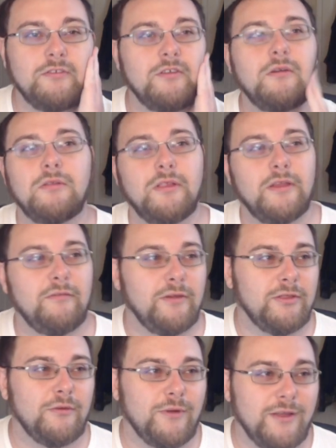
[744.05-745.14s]
She don't live
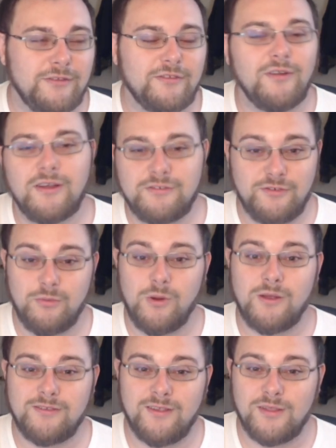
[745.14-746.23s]
at the restaurant. She
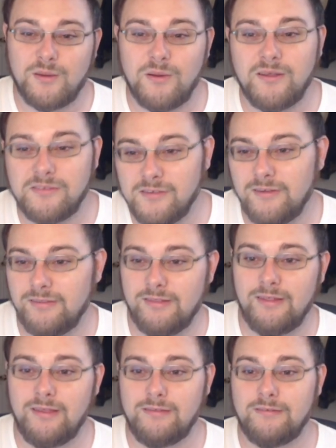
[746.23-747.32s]
works at the restaurant
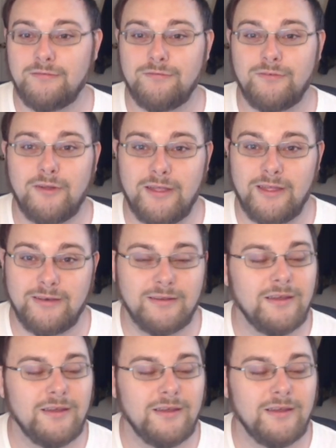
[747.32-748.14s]
unless it's freaking...